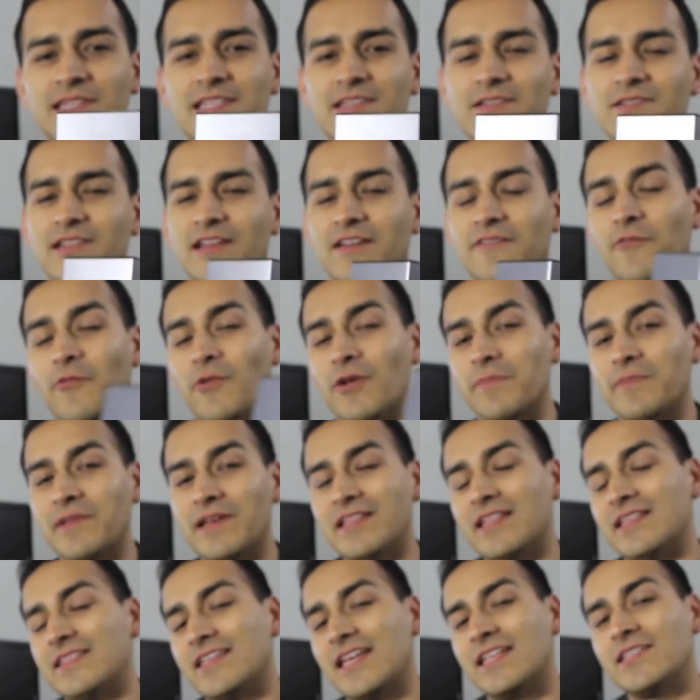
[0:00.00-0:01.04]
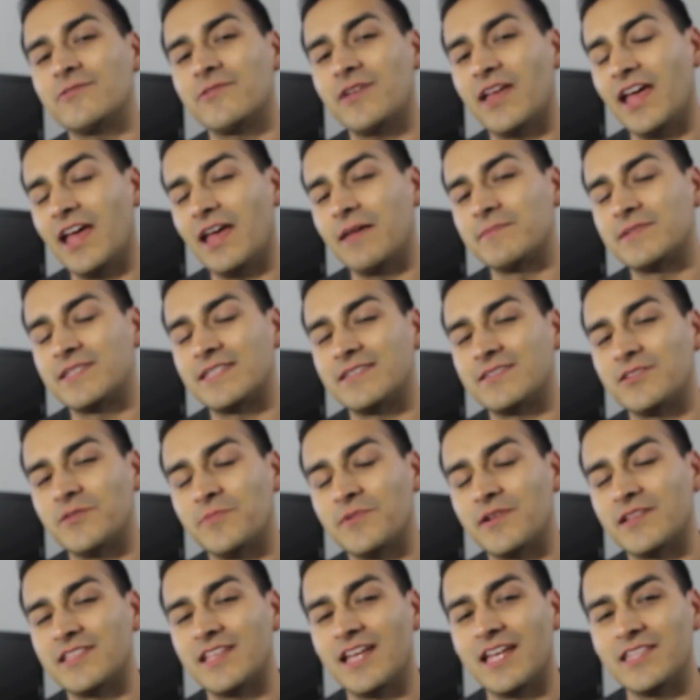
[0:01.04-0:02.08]
so like if you want to play Nintendo games,
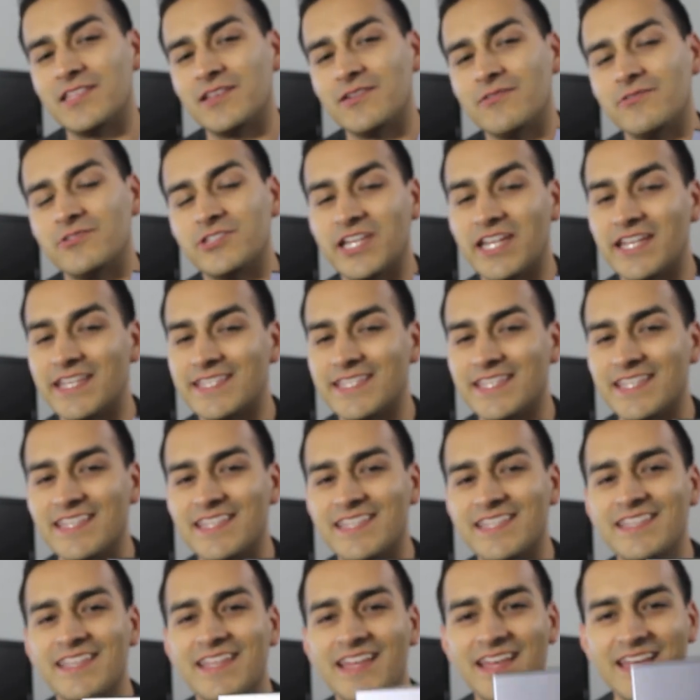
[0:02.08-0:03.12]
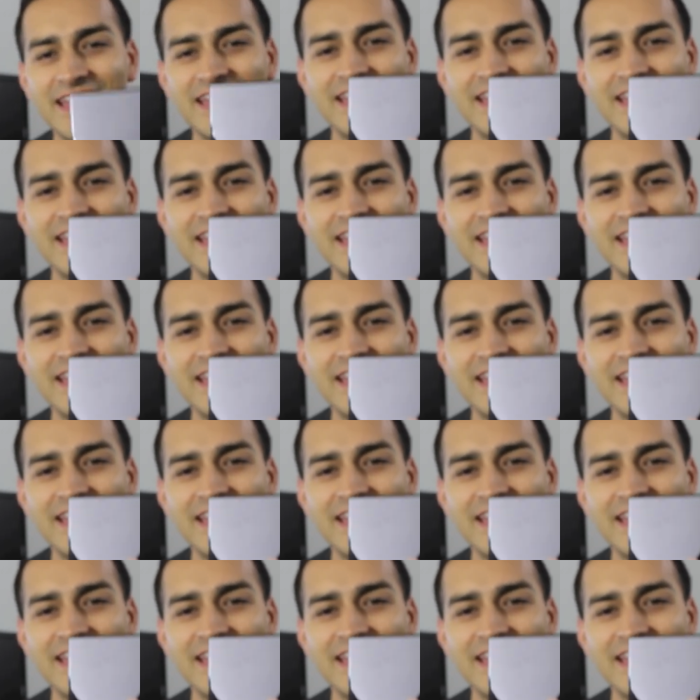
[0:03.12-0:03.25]
Super Nintendo, Genesis,